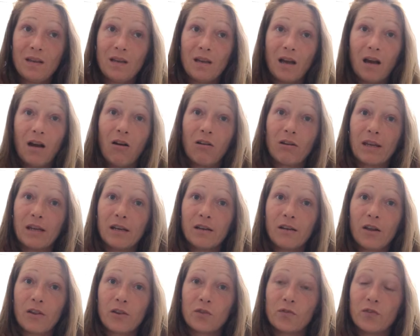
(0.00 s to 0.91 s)
I'll get
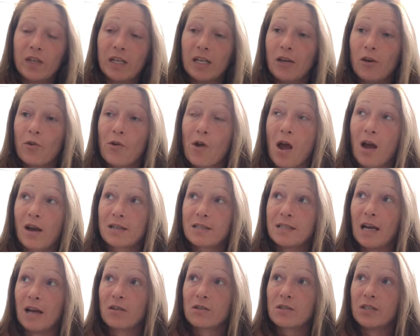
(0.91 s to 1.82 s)
another video knocked
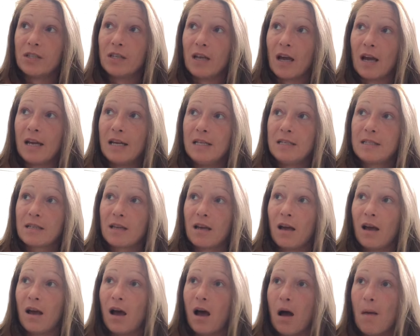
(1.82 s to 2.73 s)
out tonight.
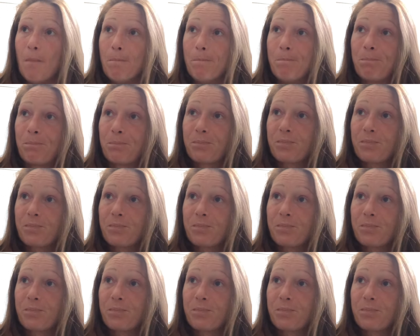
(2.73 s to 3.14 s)
Um,